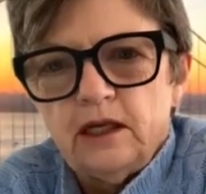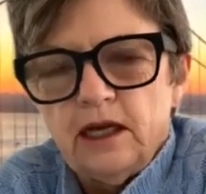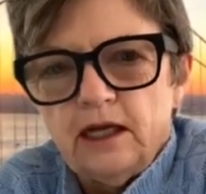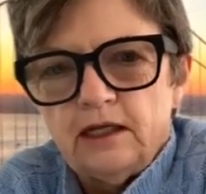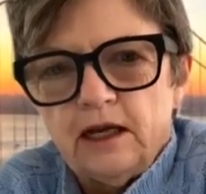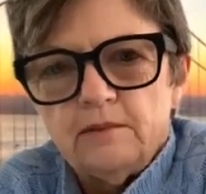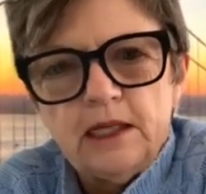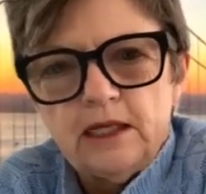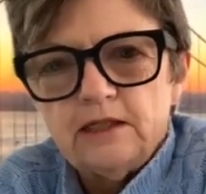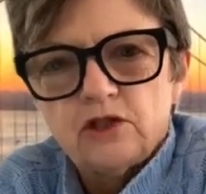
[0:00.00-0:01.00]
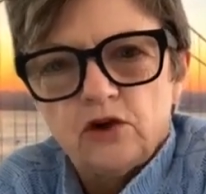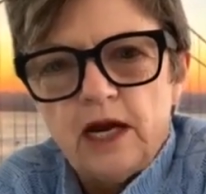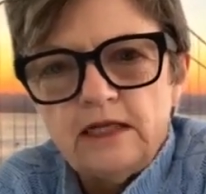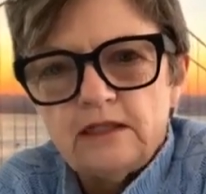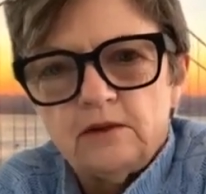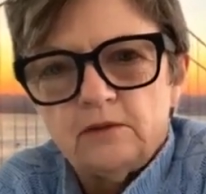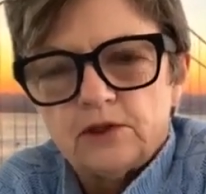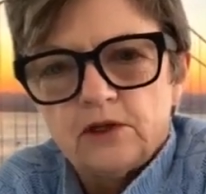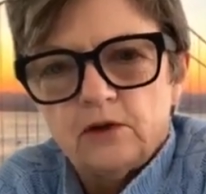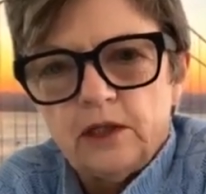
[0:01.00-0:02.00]
And it's crazy
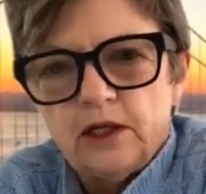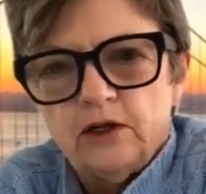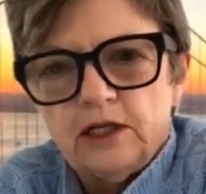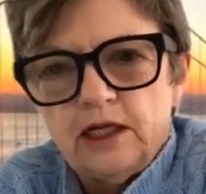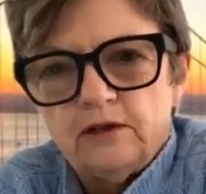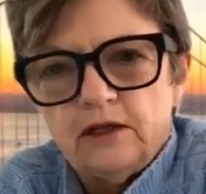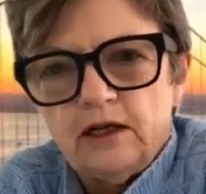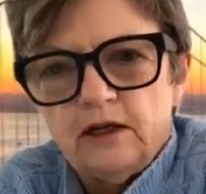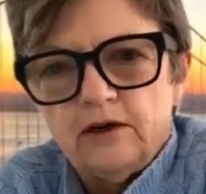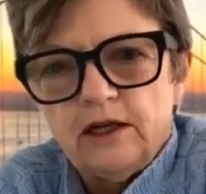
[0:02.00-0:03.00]
what's going on out there.